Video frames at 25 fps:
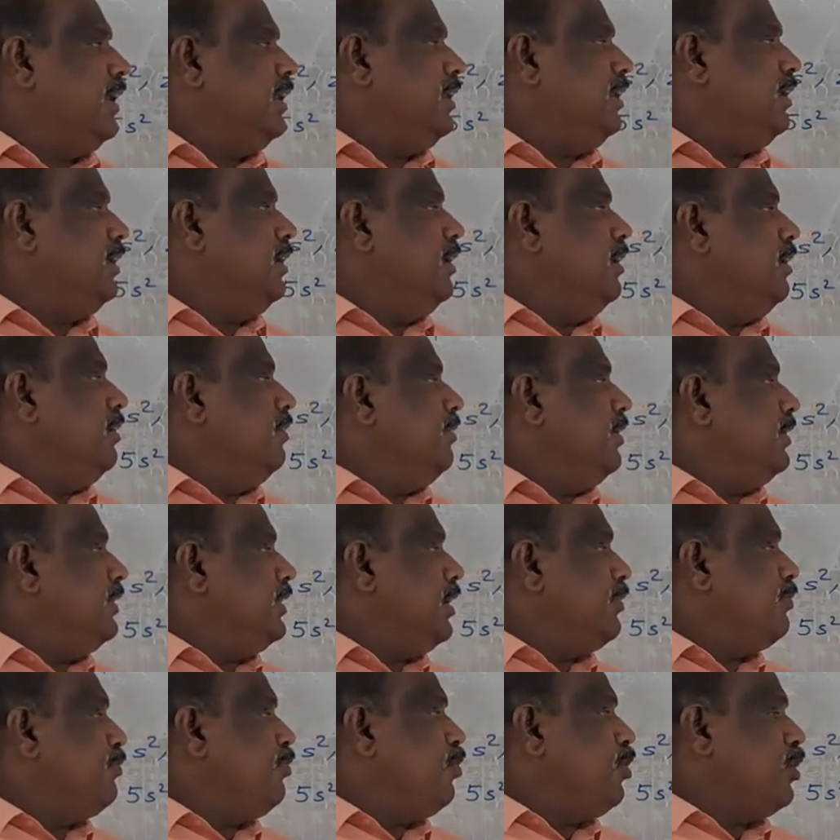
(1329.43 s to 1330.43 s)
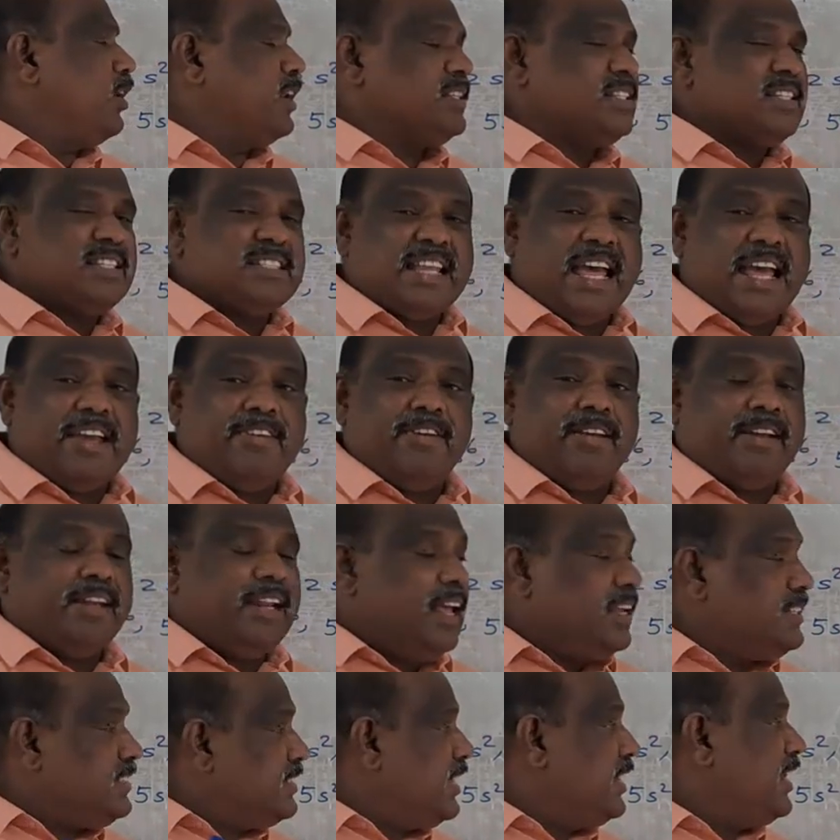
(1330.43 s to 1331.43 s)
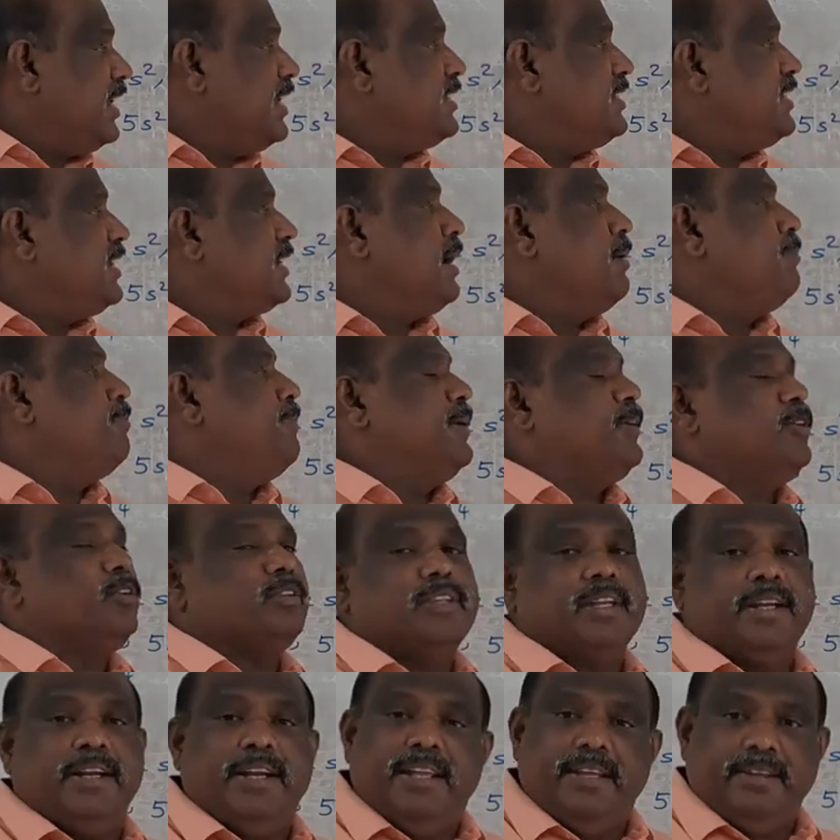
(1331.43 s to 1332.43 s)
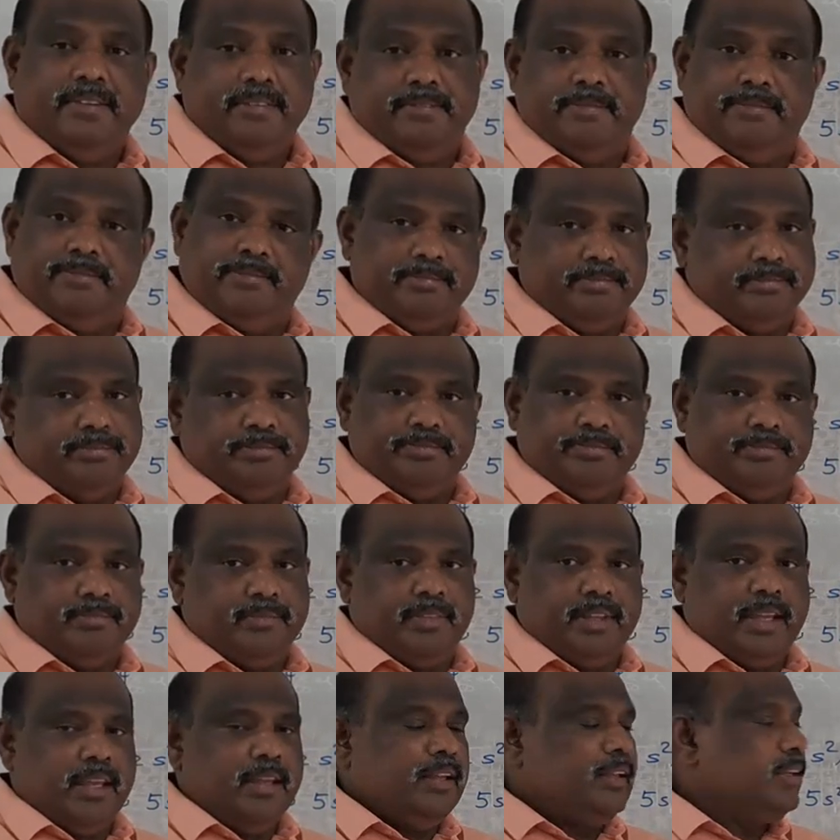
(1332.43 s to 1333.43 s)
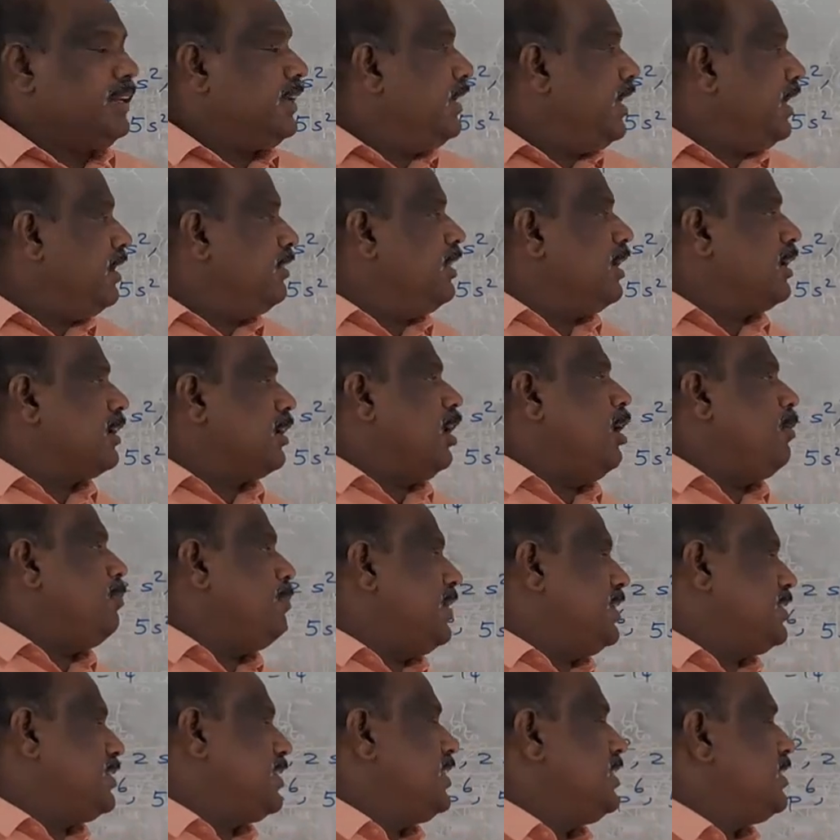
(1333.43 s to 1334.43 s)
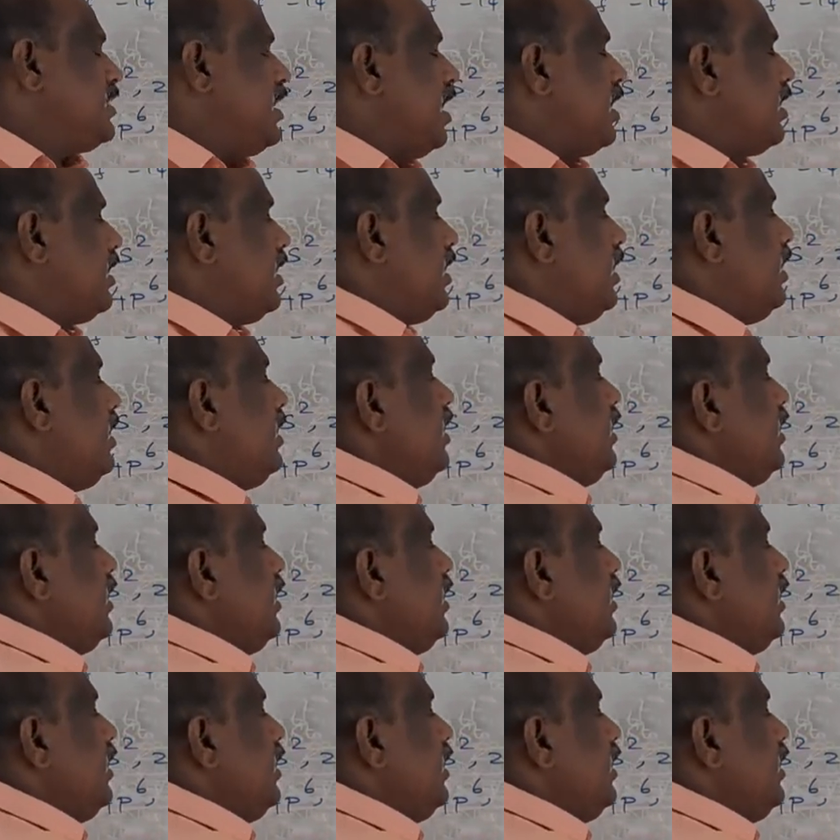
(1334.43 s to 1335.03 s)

tell whether 4S is having lesser energy compared to 3D. Here the competition is, or